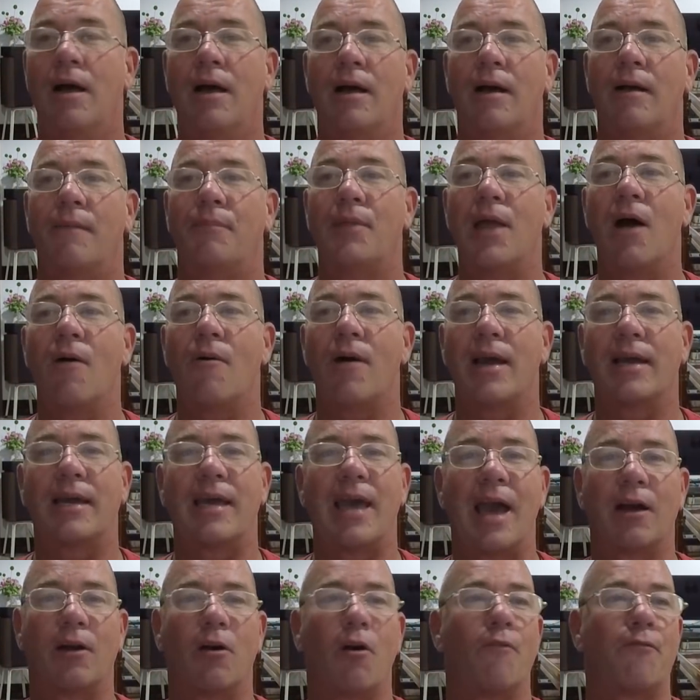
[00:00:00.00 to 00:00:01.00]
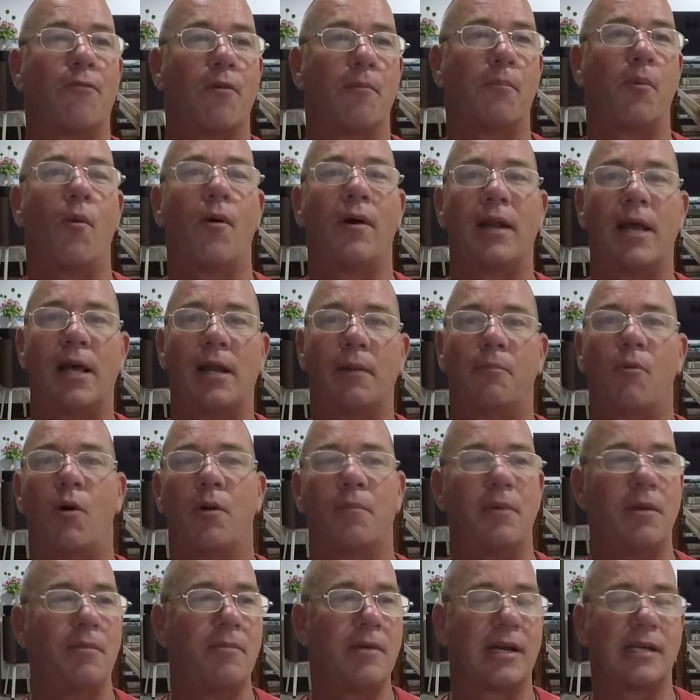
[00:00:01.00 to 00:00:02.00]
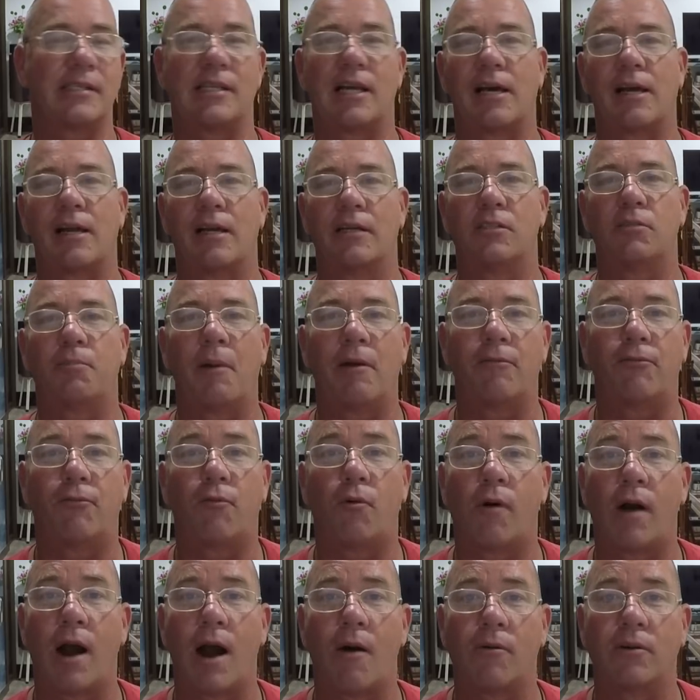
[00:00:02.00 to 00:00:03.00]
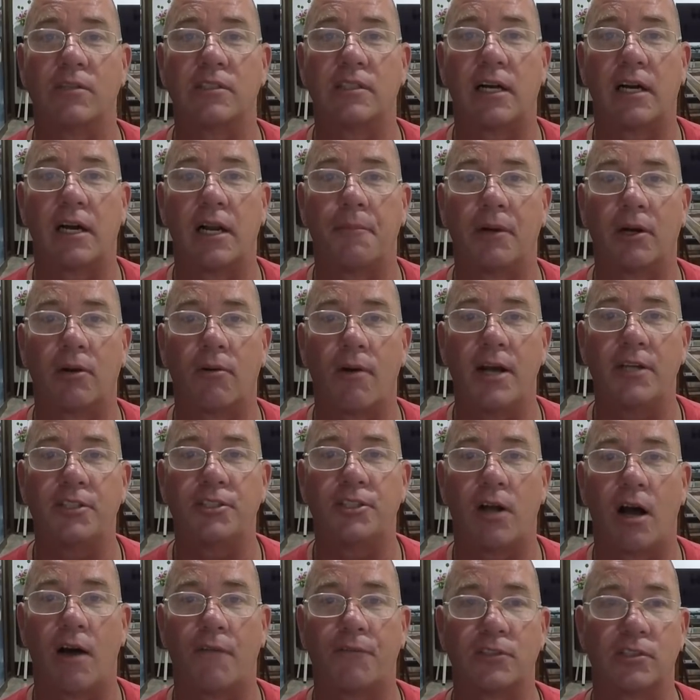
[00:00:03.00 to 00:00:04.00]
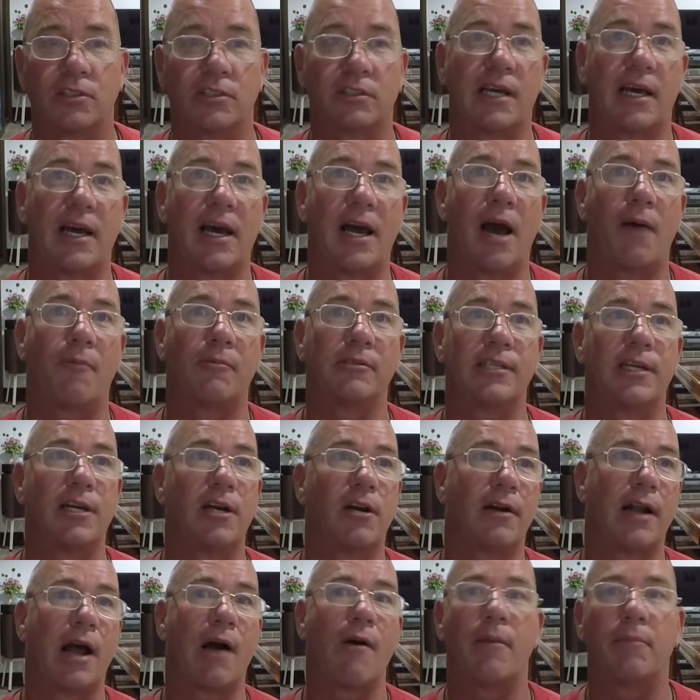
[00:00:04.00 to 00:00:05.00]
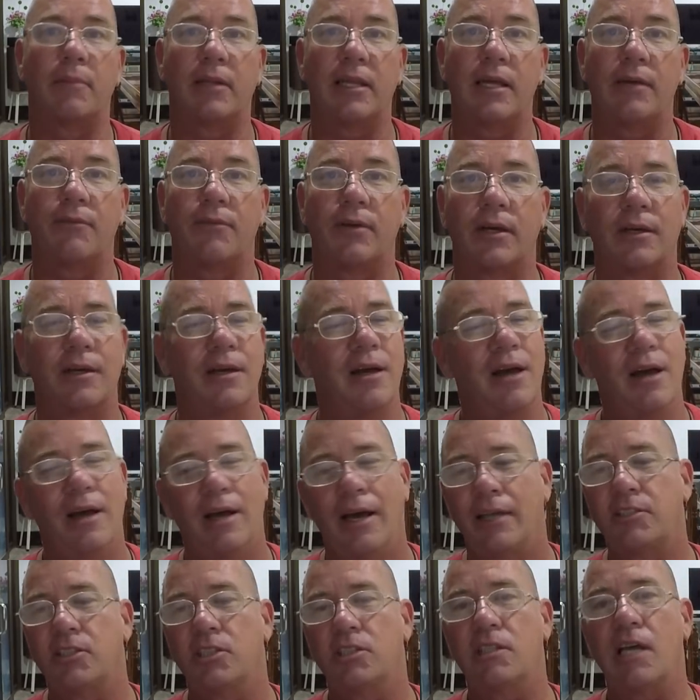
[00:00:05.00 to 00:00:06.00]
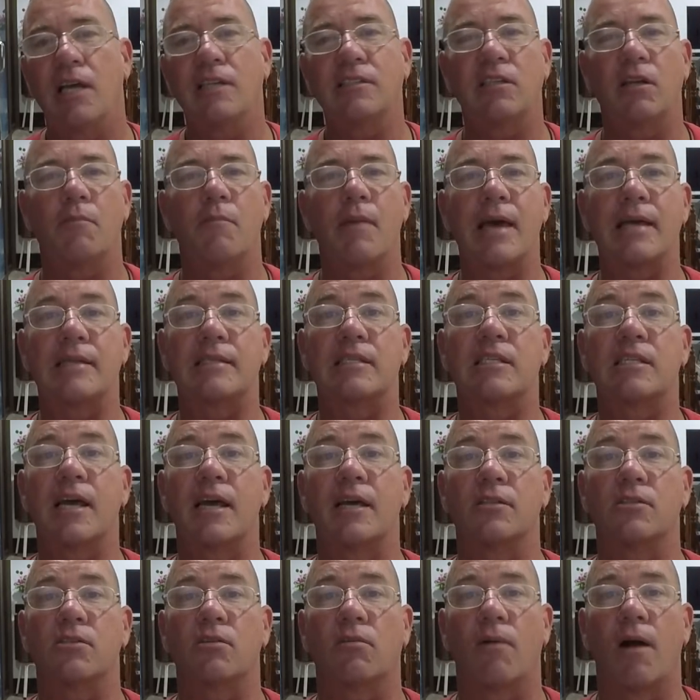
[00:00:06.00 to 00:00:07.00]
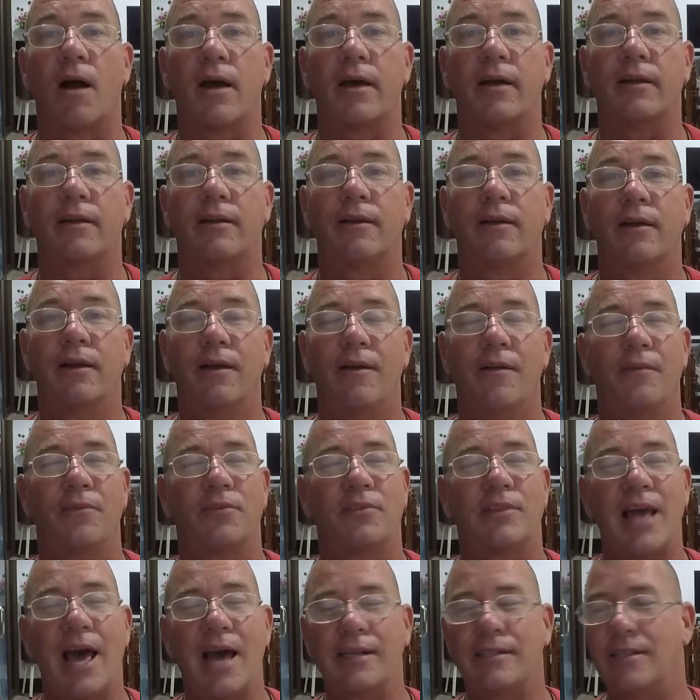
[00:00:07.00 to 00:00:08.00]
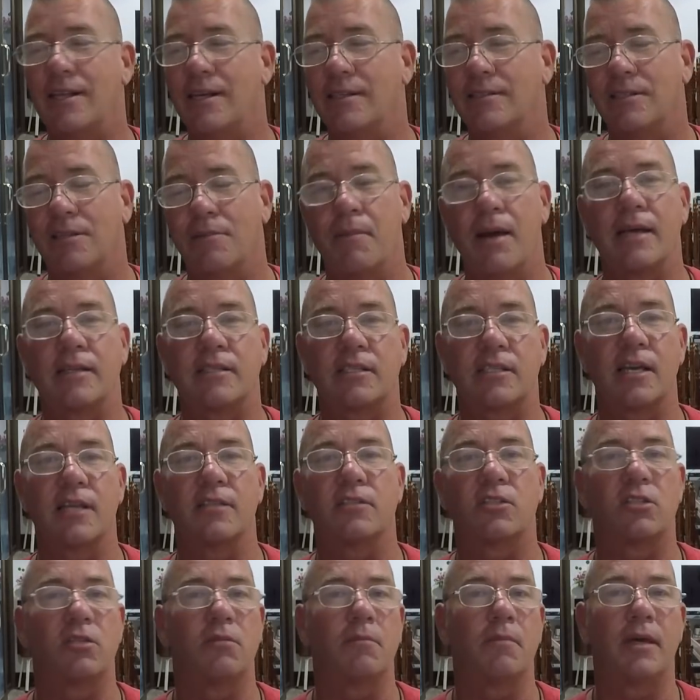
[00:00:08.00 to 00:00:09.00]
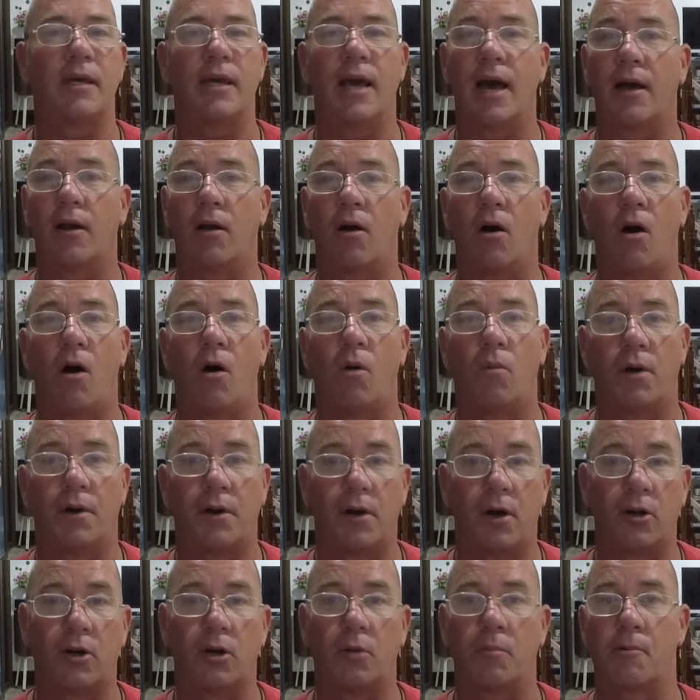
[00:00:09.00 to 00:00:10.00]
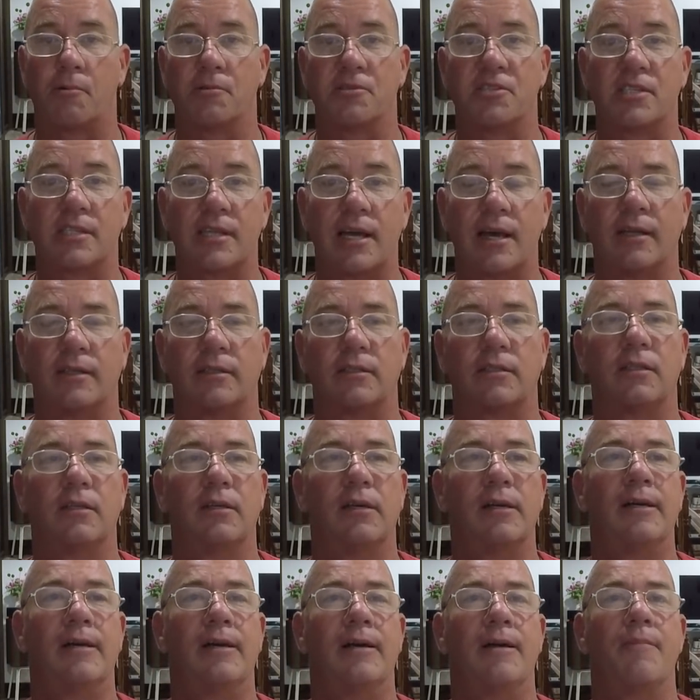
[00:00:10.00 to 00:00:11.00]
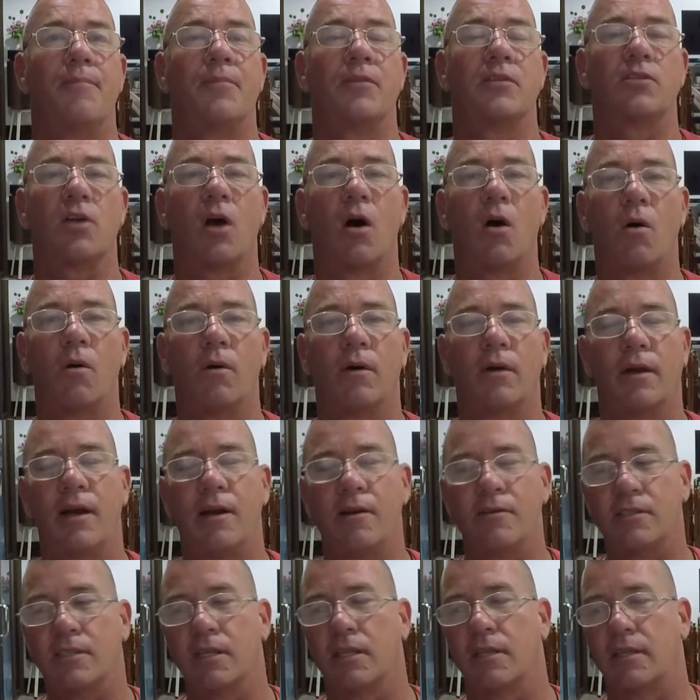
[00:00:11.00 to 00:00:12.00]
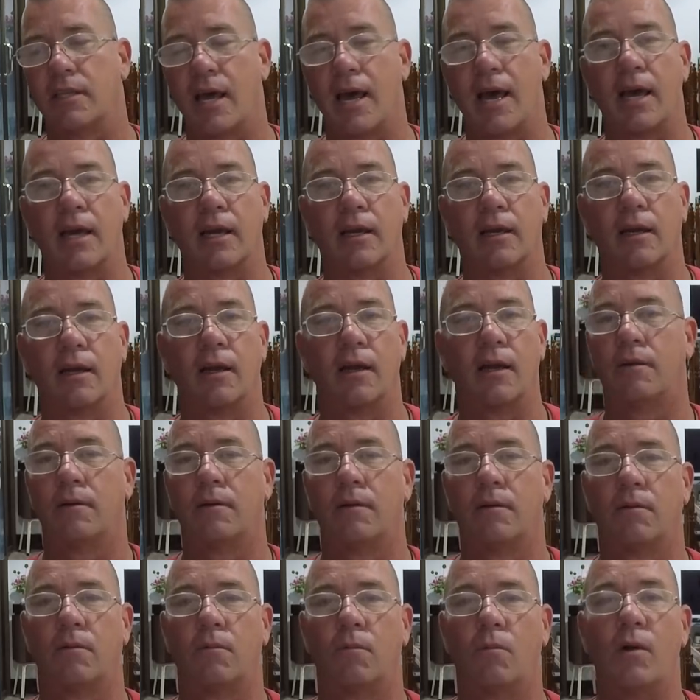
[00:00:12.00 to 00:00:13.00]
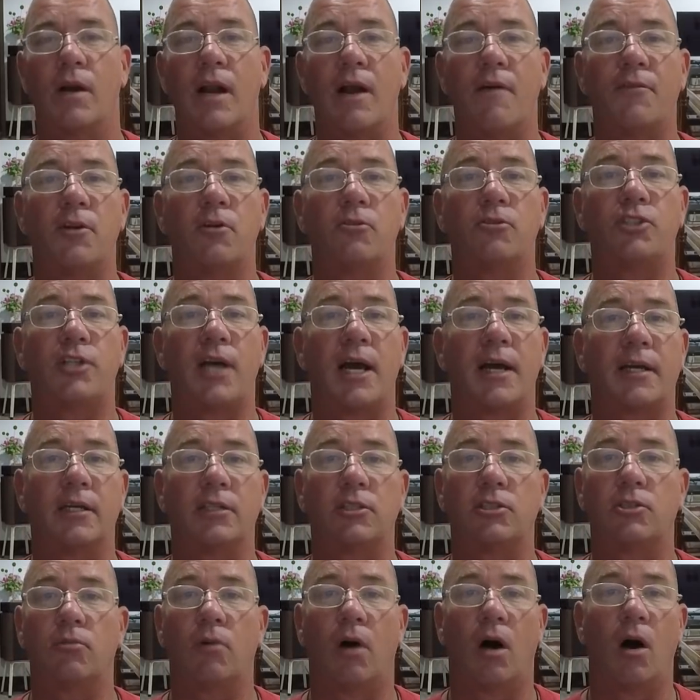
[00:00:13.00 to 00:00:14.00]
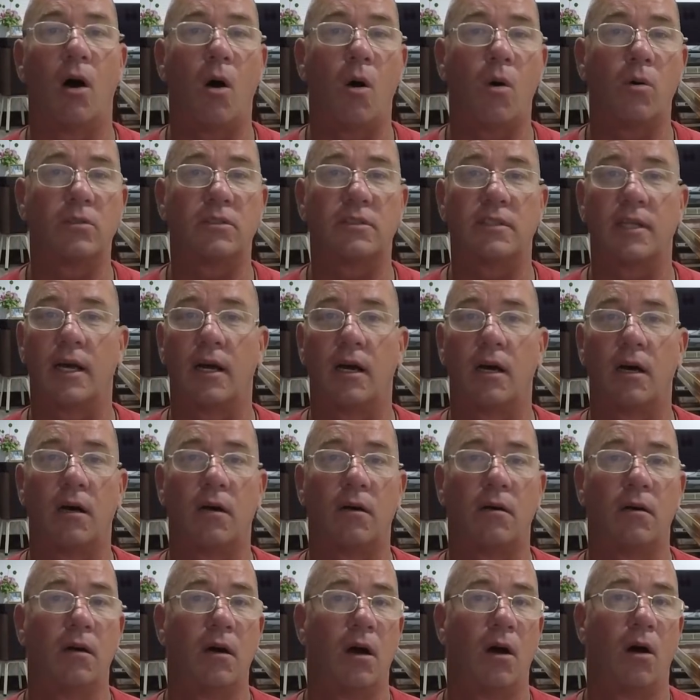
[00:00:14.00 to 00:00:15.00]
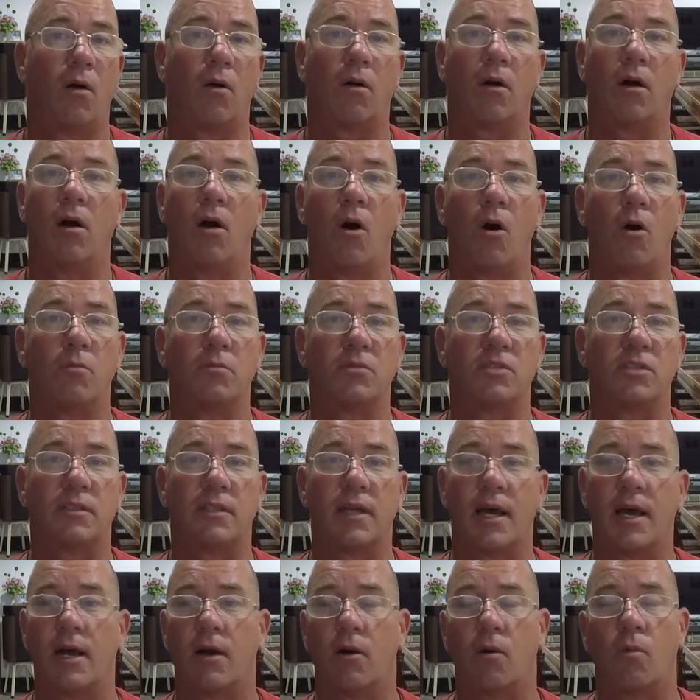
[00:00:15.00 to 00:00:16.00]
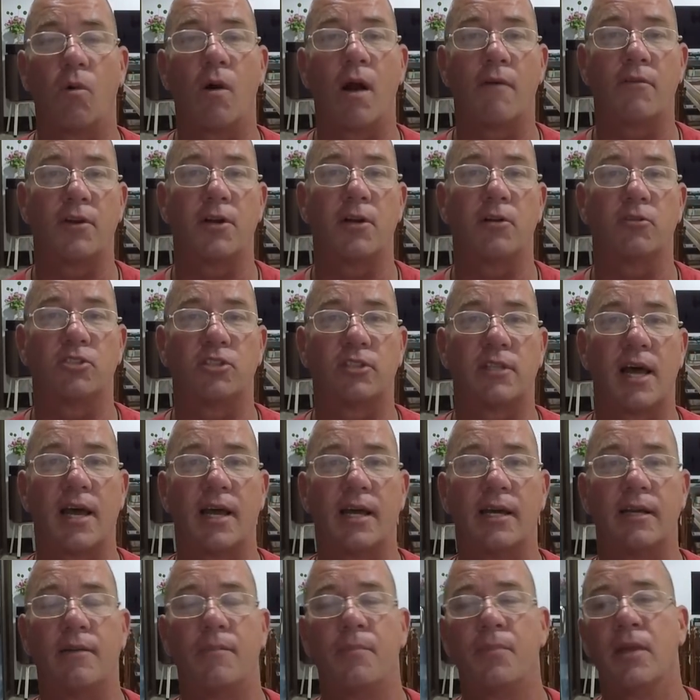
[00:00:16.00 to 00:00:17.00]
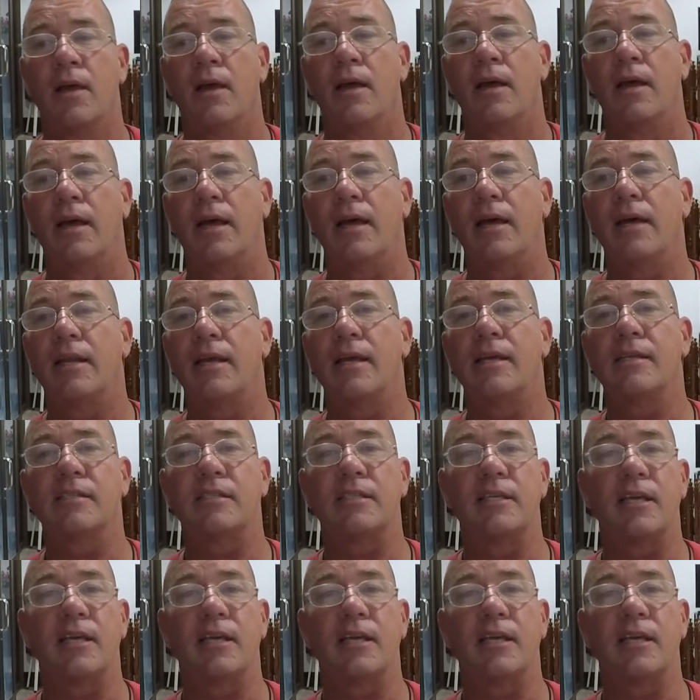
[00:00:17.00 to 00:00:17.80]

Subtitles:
now I can't go from point A to point B because I got to spend 4 hours in an immigration office and say, hey, I was here, now I'm leaving. It just doesn't make sense, right? That doesn't make sense to me at all, 100%. So here's the thing. Whenever you check into a hotel or a homestay or wherever you're staying, it is the